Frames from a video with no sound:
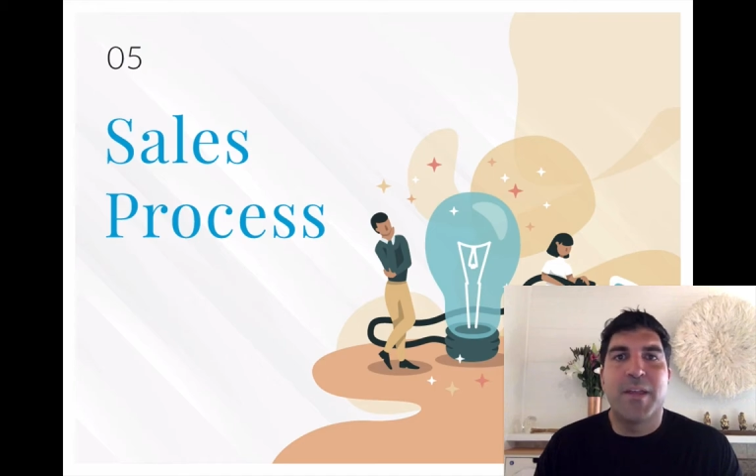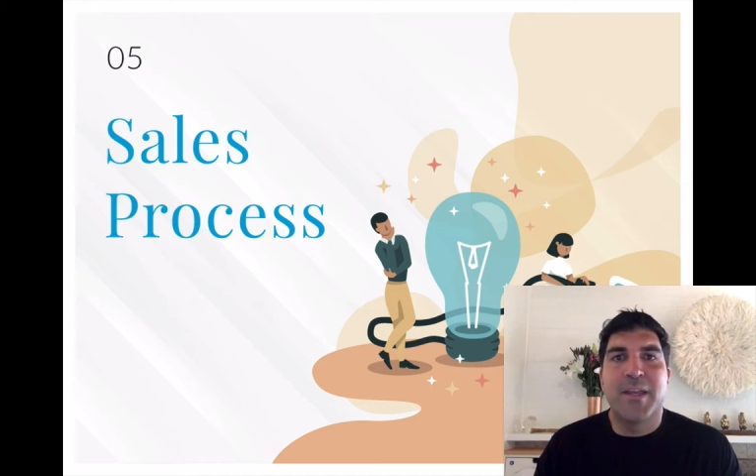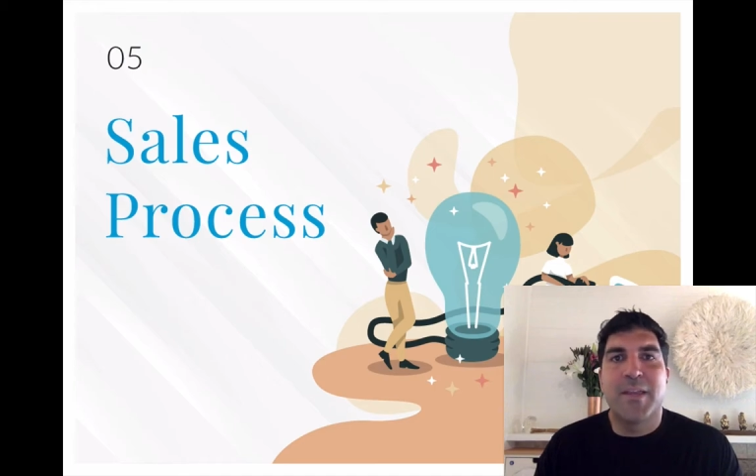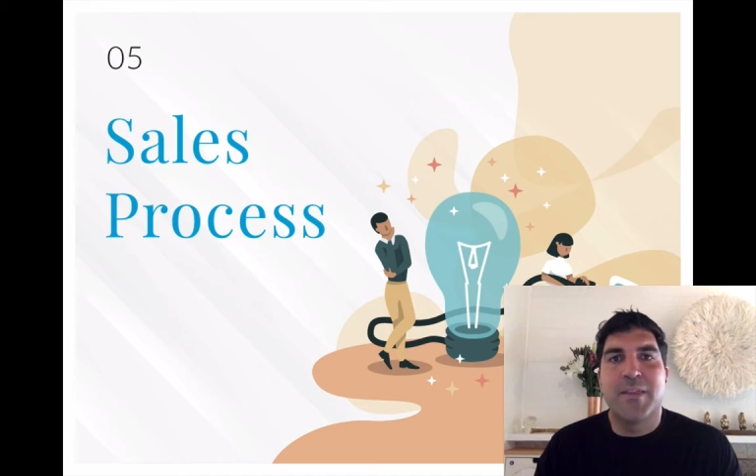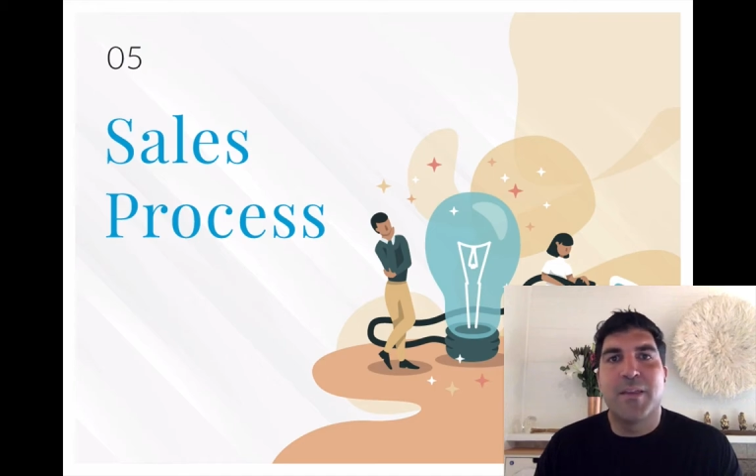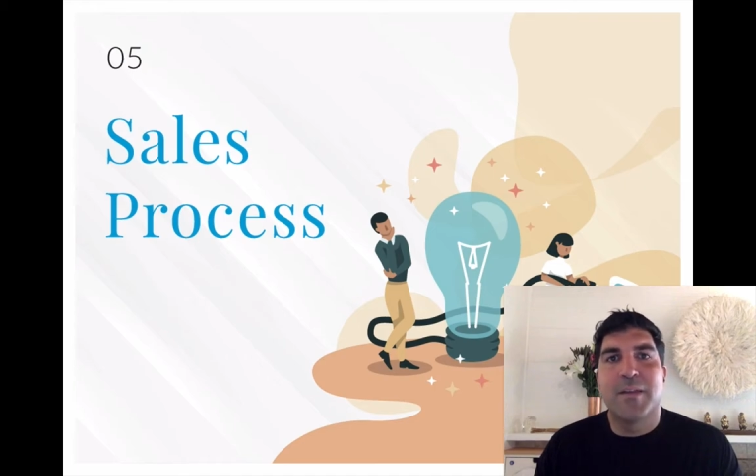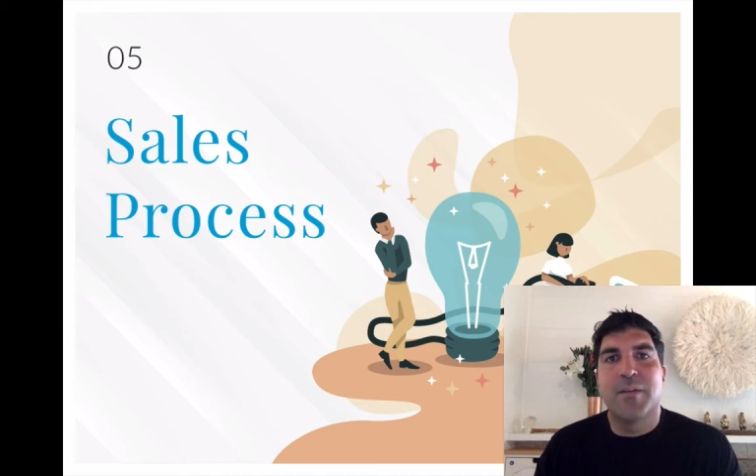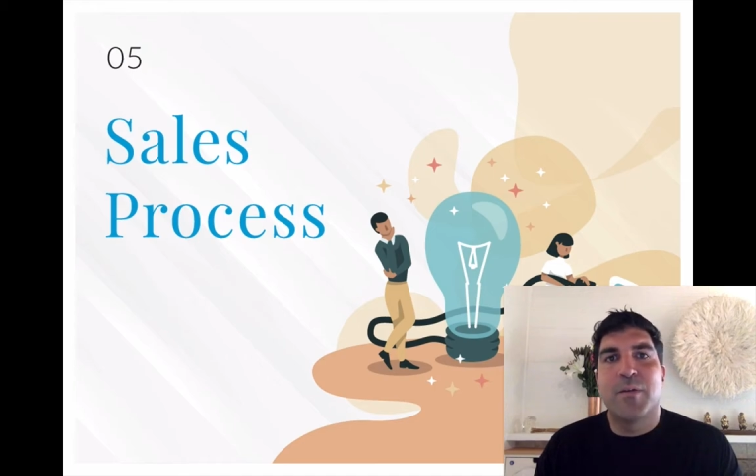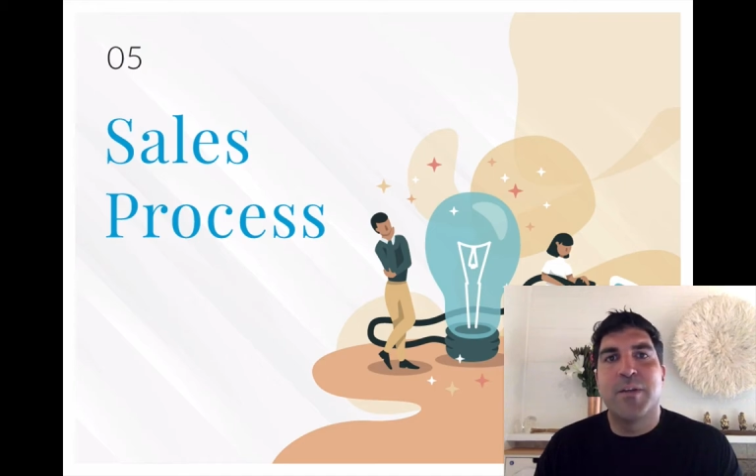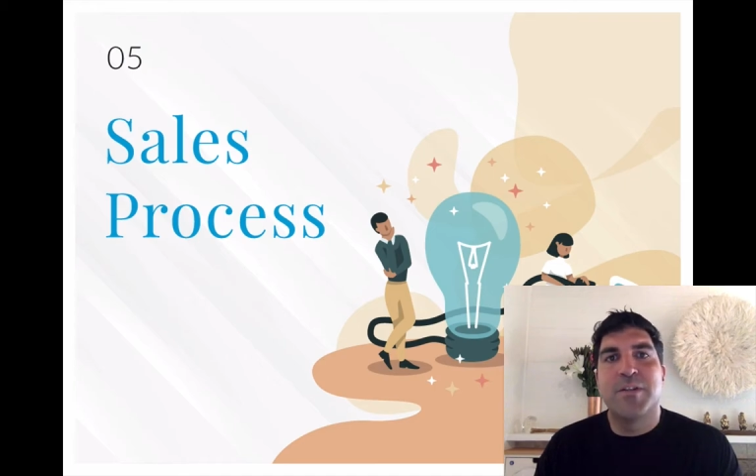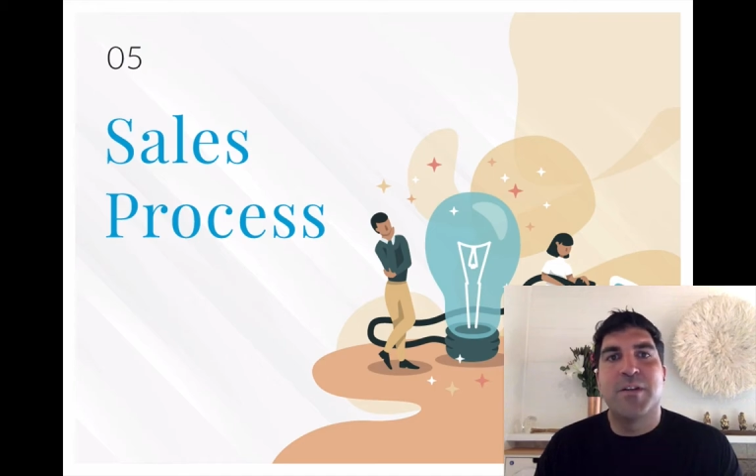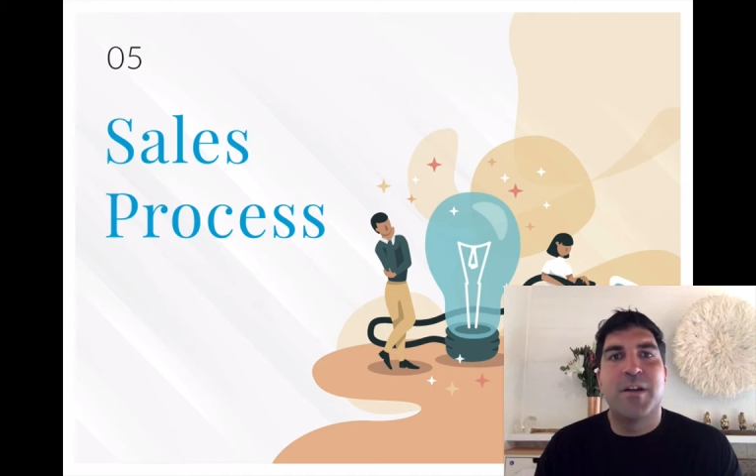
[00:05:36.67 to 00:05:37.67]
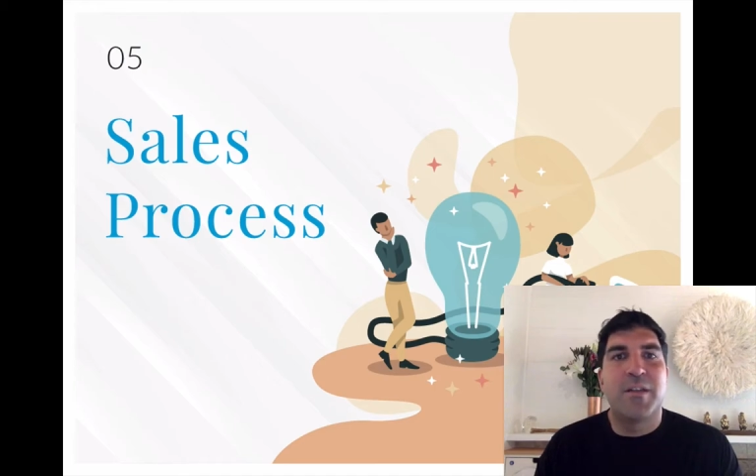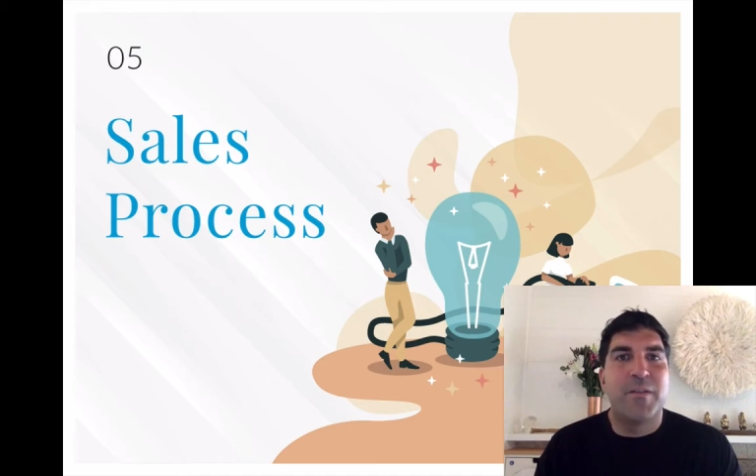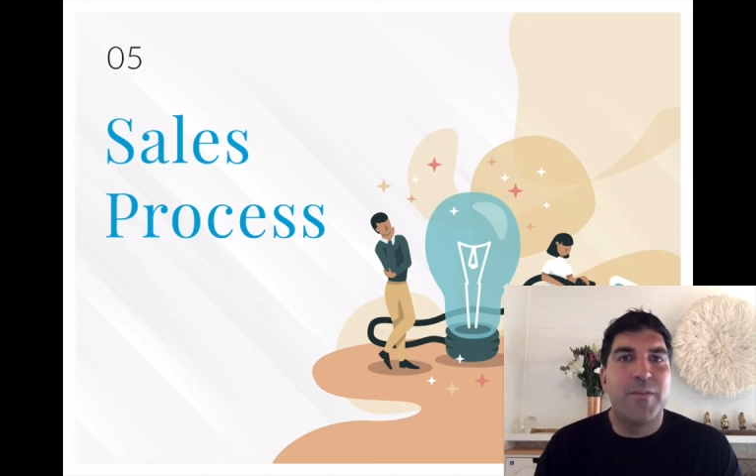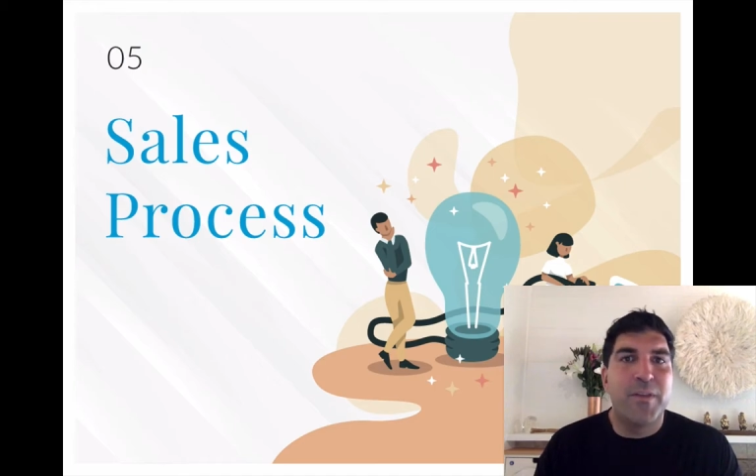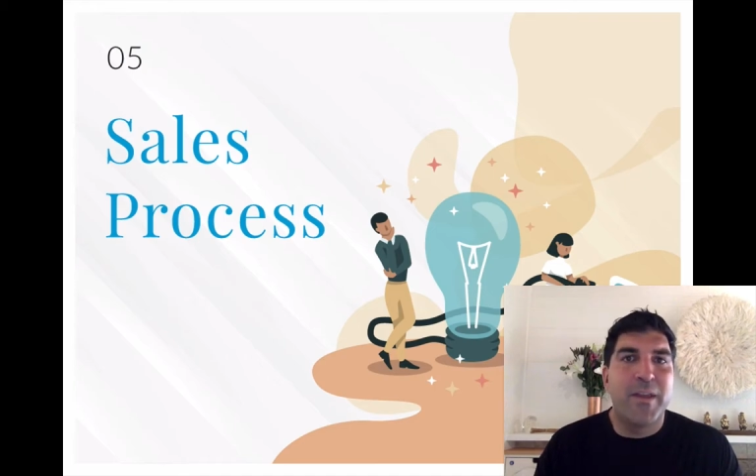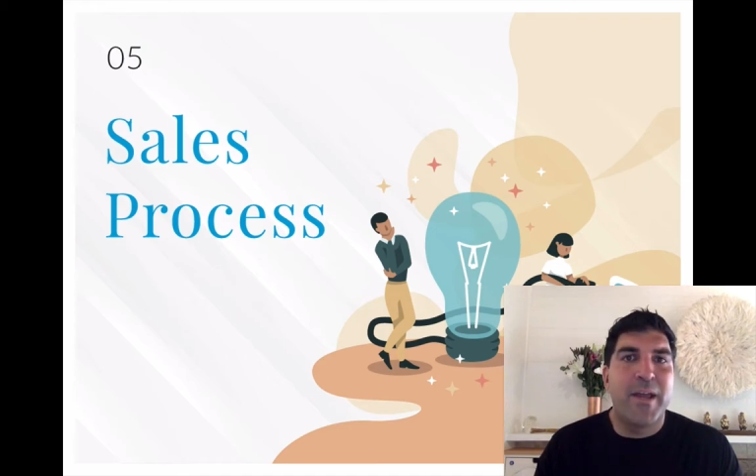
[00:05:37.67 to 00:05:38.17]
They get the questionnaire,
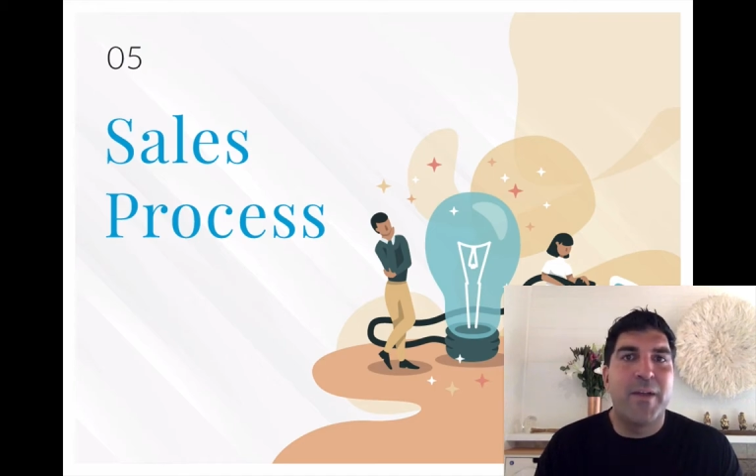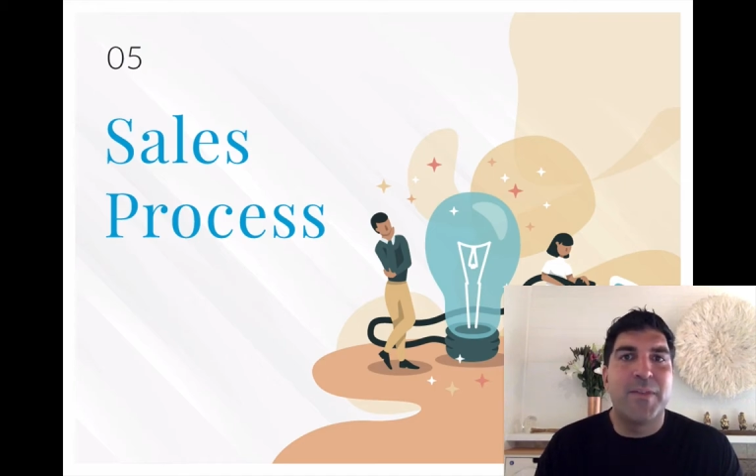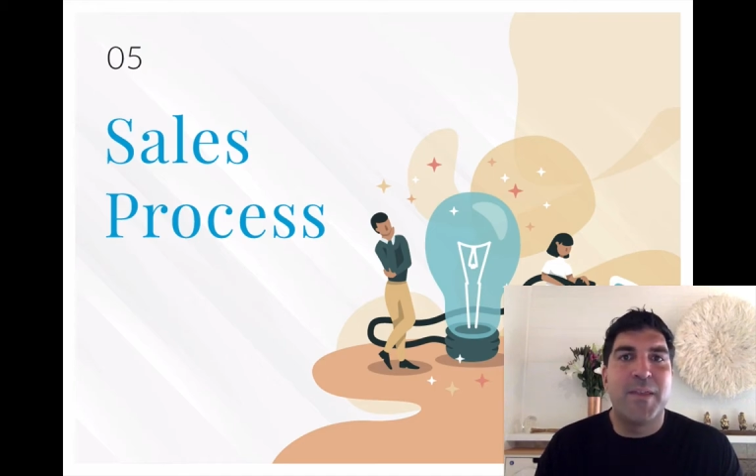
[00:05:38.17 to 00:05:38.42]
they fill it out,